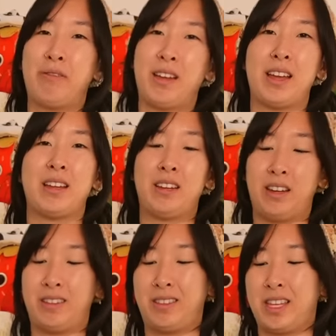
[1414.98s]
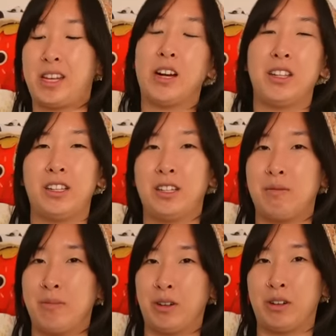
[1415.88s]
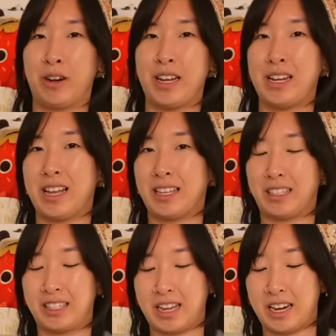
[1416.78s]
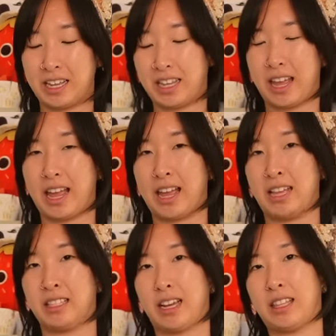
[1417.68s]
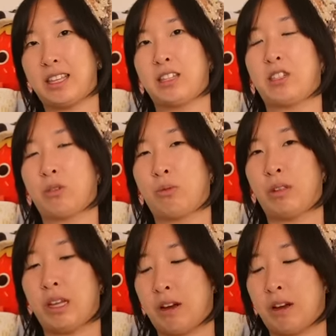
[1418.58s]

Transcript: fan of the colored milk crate aesthetic and I think it's just really